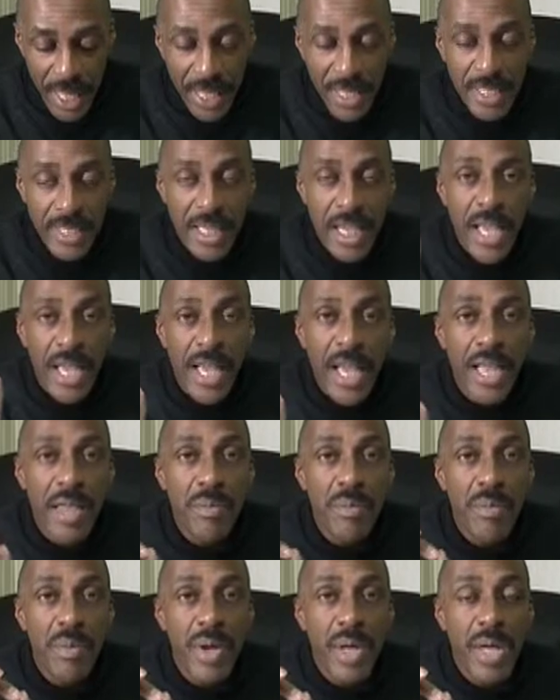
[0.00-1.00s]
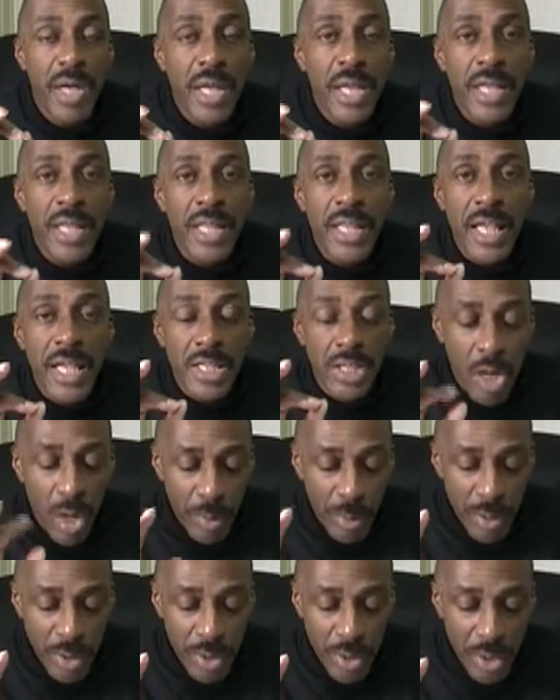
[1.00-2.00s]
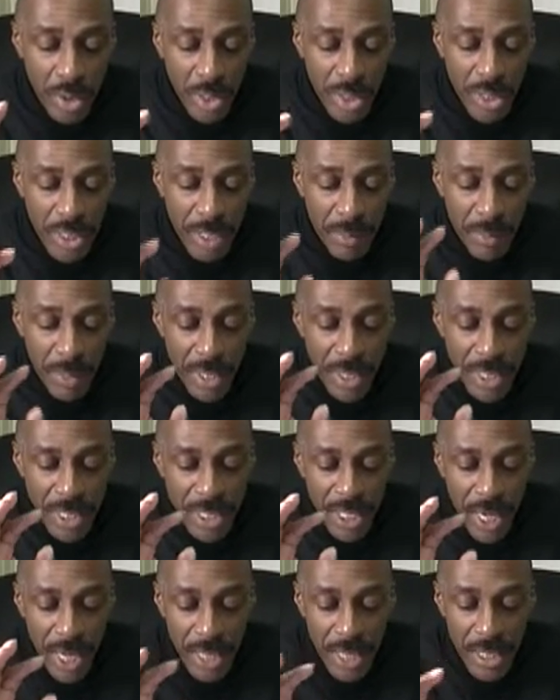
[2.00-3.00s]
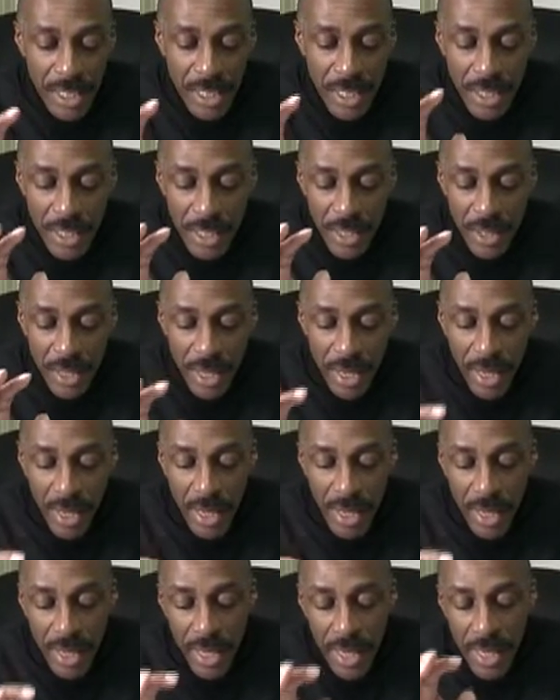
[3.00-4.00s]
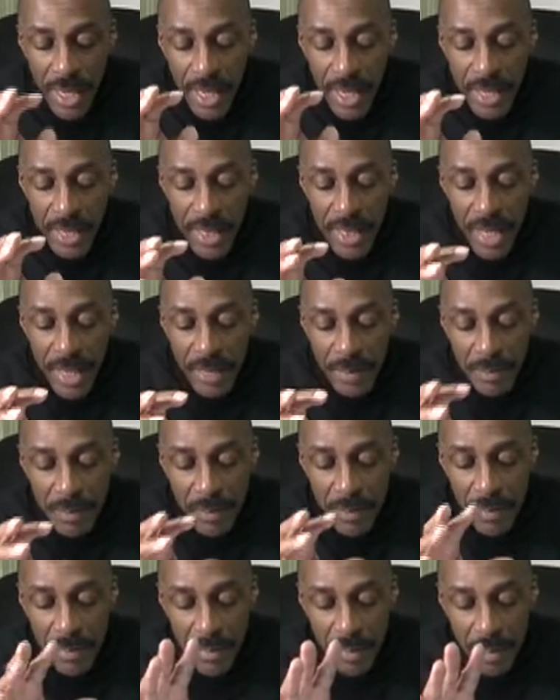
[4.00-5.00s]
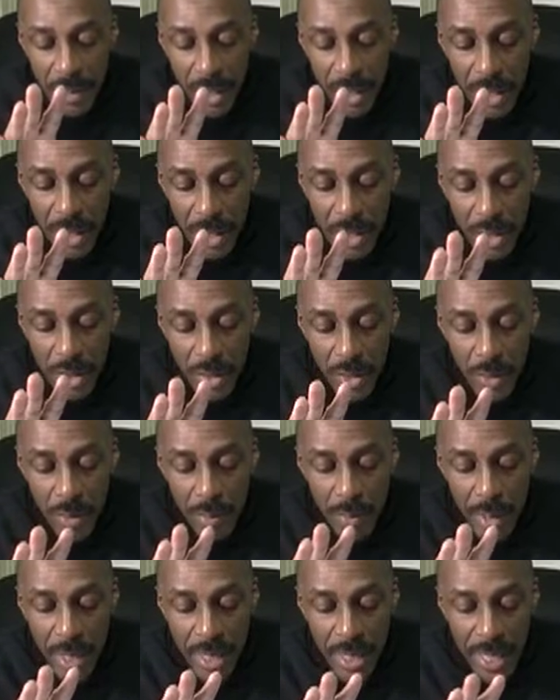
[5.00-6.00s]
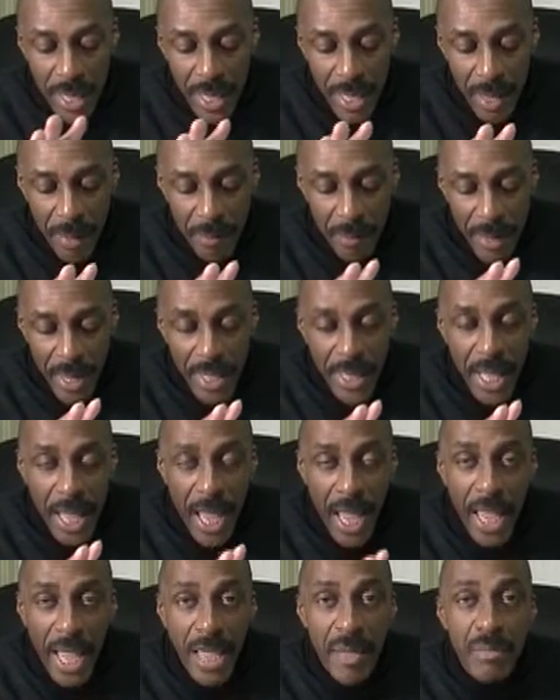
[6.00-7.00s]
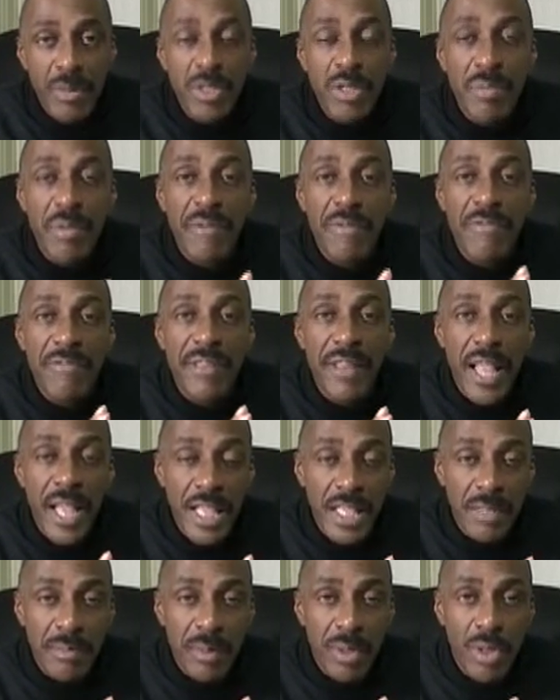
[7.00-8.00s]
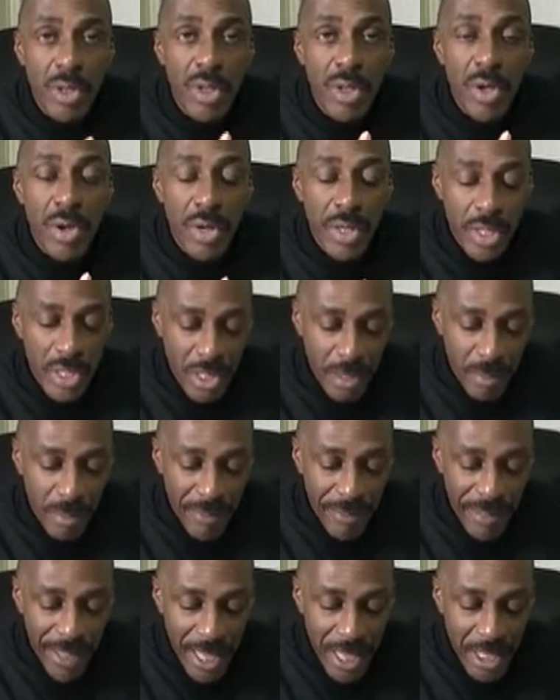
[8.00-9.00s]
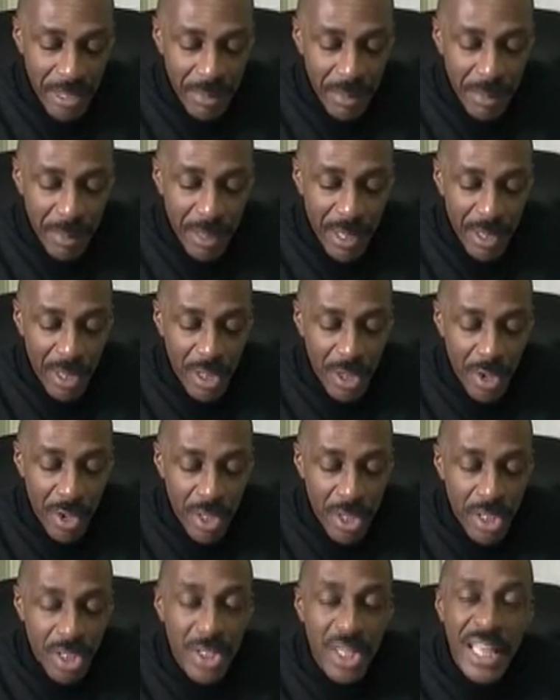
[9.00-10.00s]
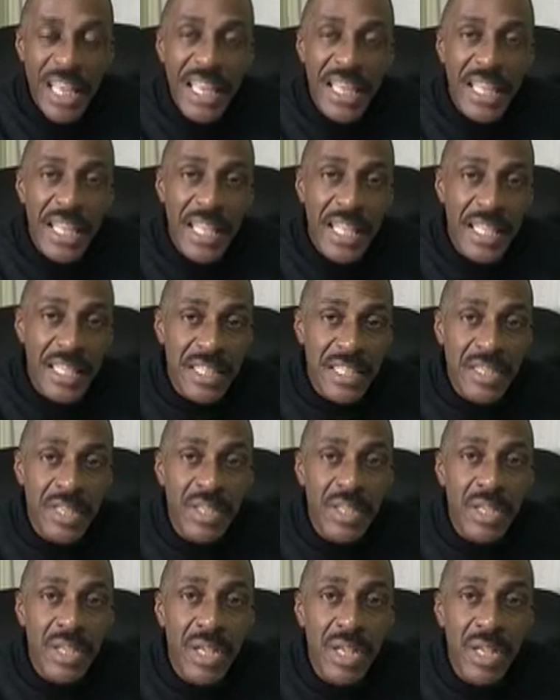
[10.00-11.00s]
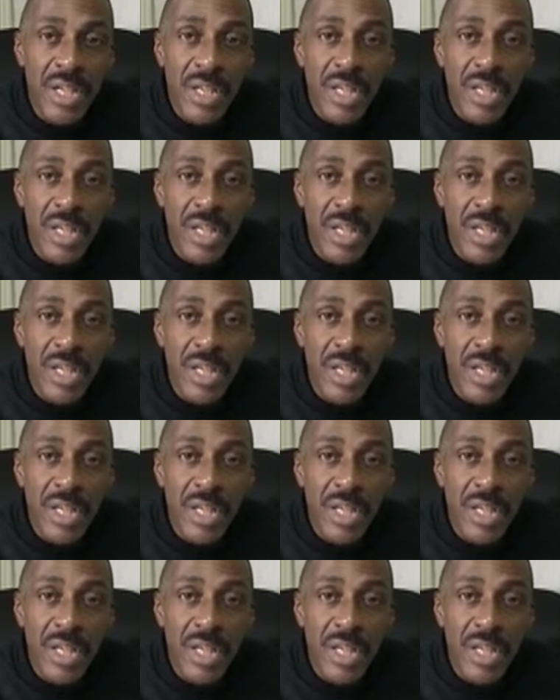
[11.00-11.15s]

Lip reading: a time where there's opportunity, but the challenges are there in that you being able to be flexible, learning to be flexible, learning to listen